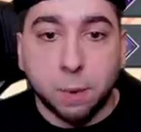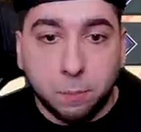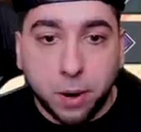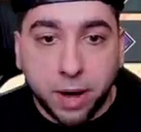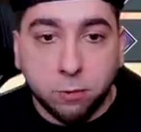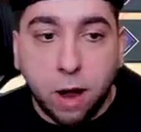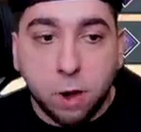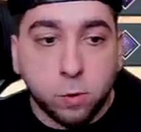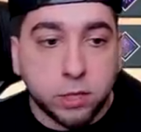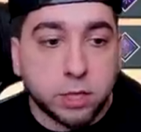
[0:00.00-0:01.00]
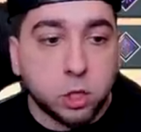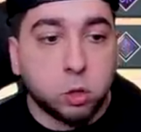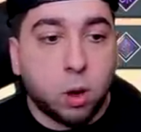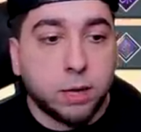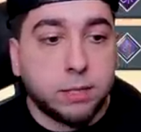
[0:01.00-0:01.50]
To bring Rod Woodson
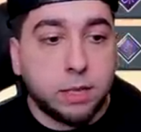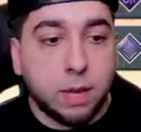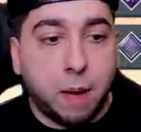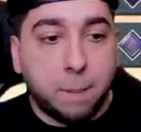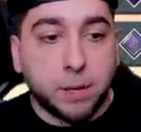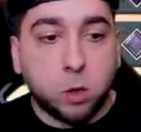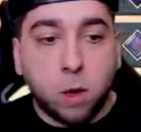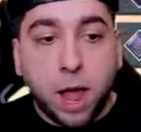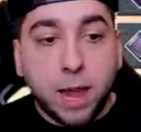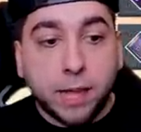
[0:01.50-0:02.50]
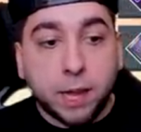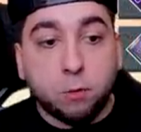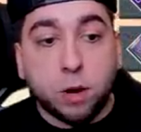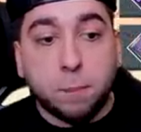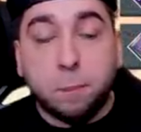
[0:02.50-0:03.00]
to our team, I'm going to go ahead and
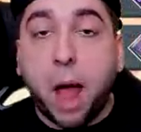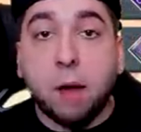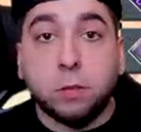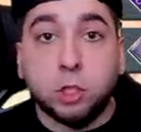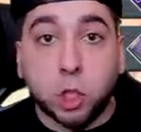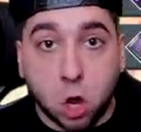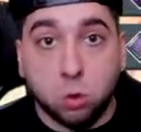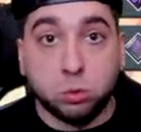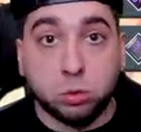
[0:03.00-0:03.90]
get rid of Byron Jones.